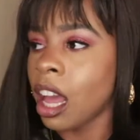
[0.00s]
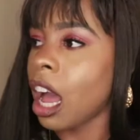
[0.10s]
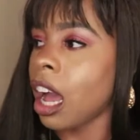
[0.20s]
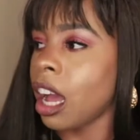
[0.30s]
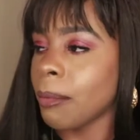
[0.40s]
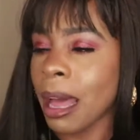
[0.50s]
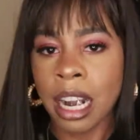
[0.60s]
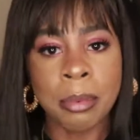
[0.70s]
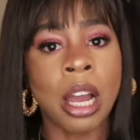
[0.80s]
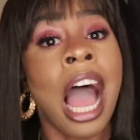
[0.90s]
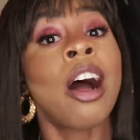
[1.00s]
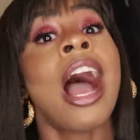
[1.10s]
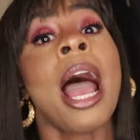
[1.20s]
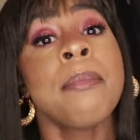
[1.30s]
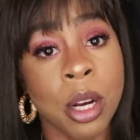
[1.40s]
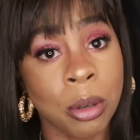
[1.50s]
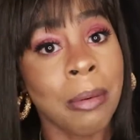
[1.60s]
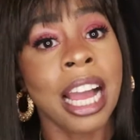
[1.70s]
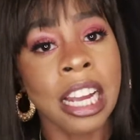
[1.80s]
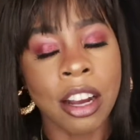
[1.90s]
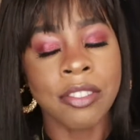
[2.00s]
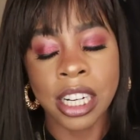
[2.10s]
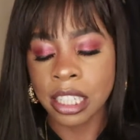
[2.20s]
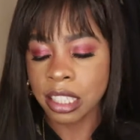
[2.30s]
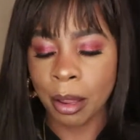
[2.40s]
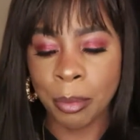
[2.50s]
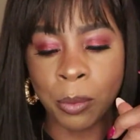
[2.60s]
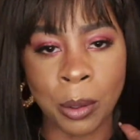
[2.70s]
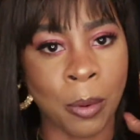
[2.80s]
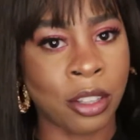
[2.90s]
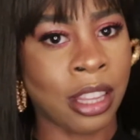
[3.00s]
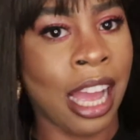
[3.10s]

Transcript: How I build my confidence. Let me reword